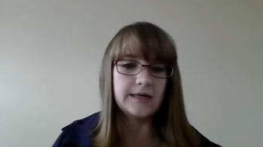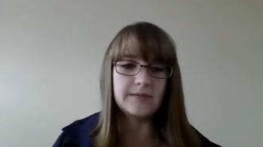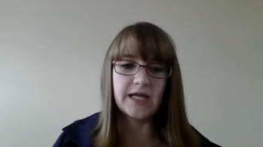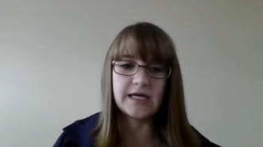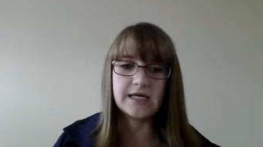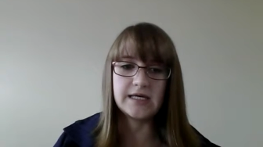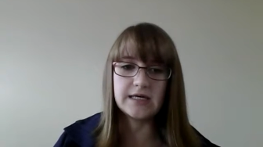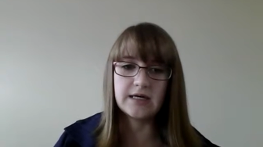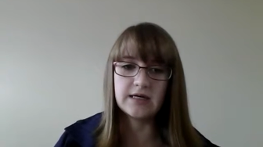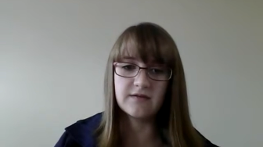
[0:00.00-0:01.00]
that he
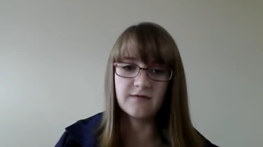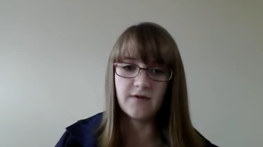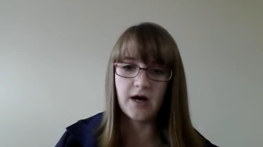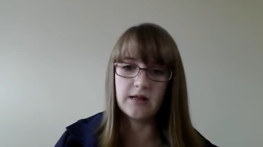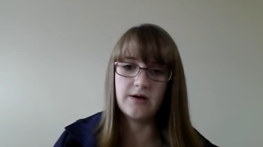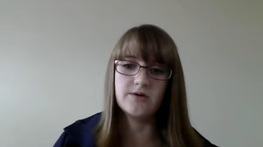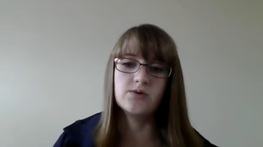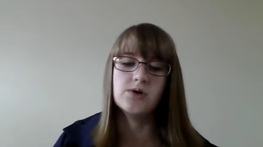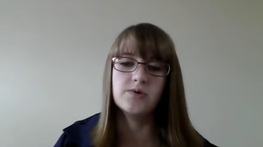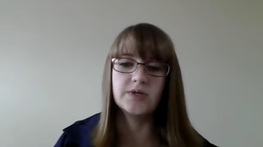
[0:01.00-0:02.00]
can follow,
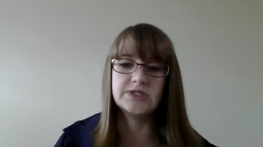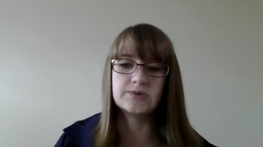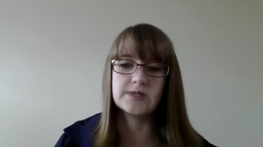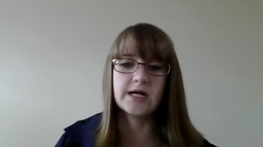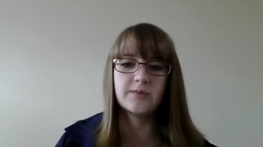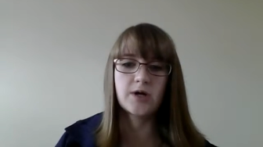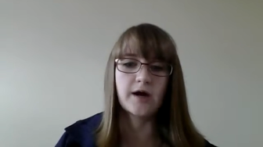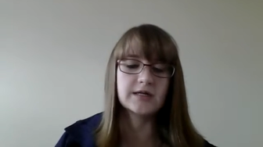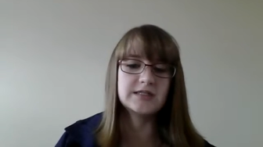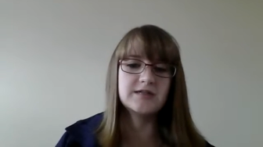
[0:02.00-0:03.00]
which will help
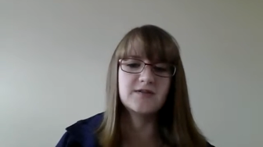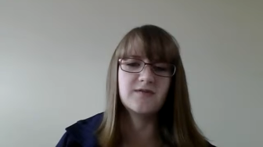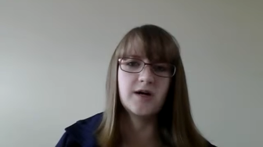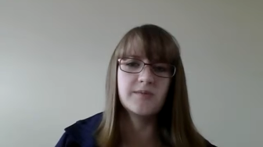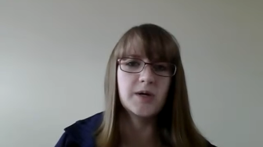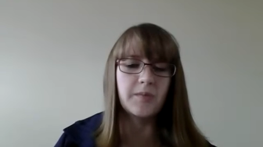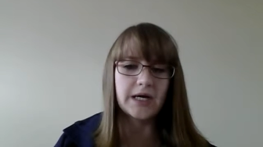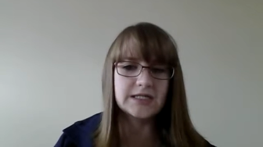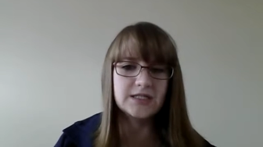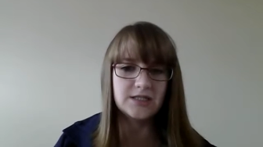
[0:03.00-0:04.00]
cognitive development by
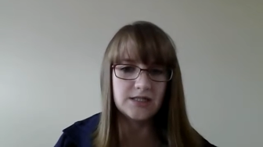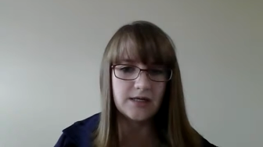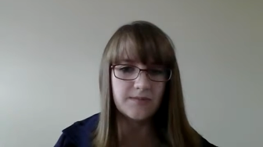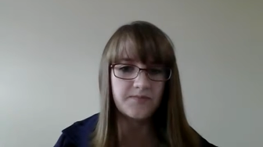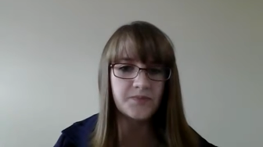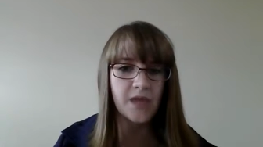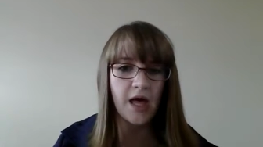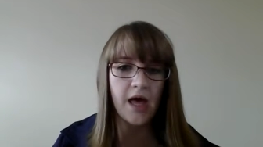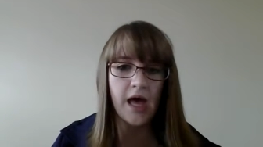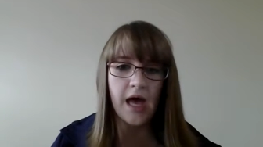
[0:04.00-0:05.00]
teaching him
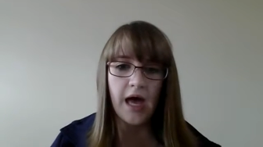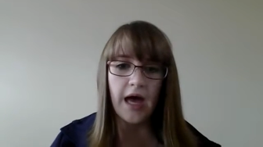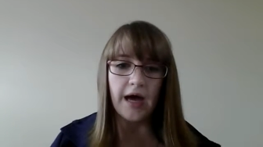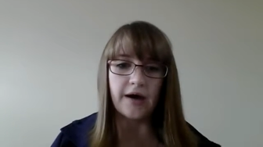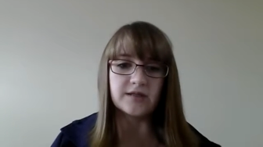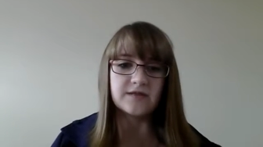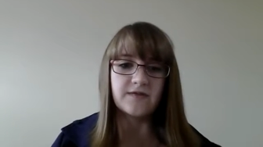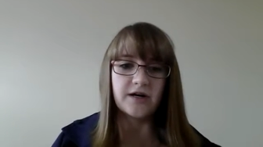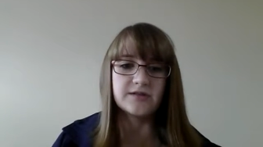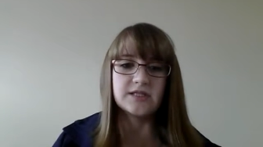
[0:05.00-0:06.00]
how to
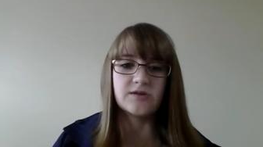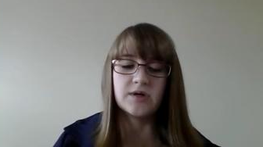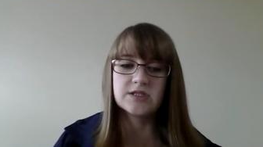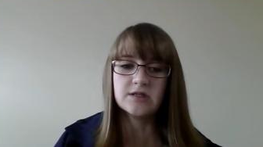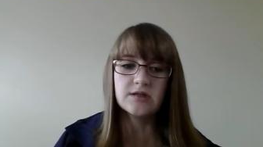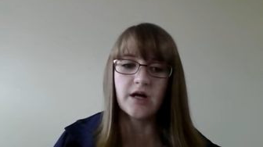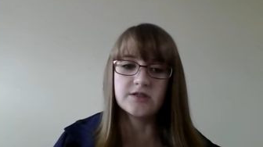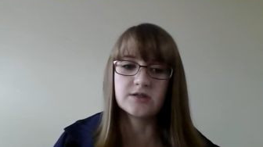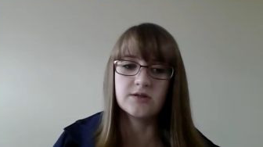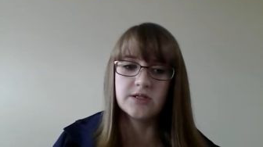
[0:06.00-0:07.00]
follow sequential
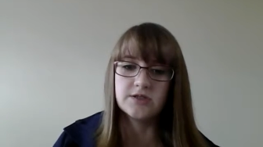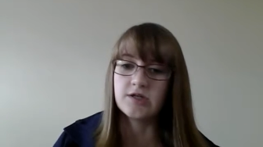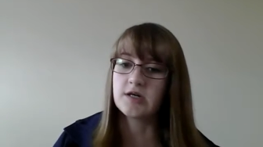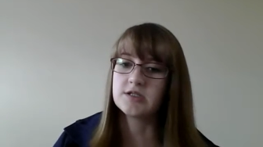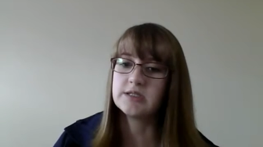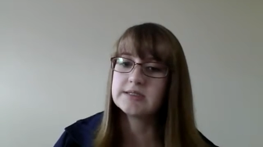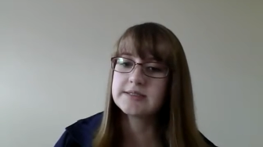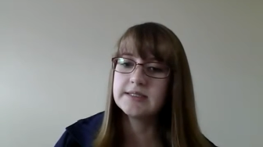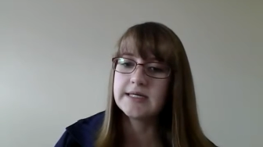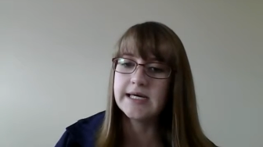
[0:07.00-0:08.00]
logical instructions.